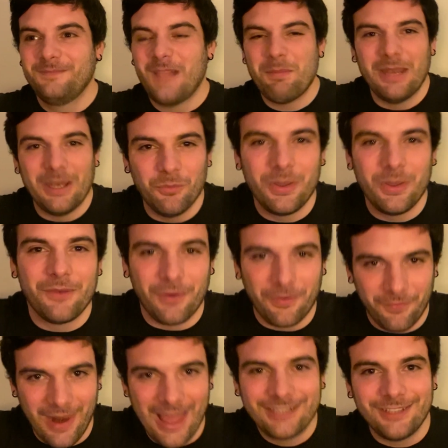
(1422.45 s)
I mean, it would have
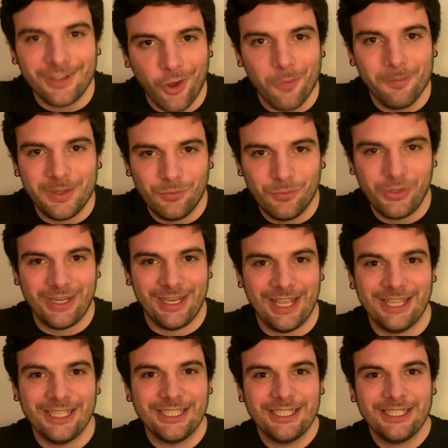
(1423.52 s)
reflected on me, wouldn't
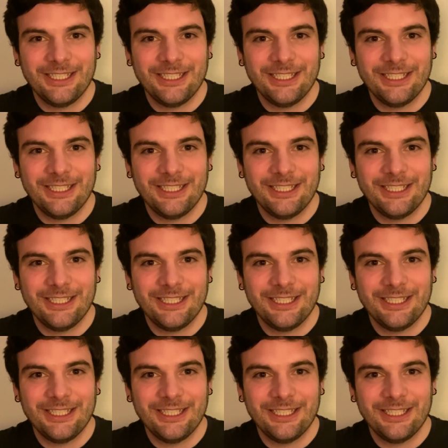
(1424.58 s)
it?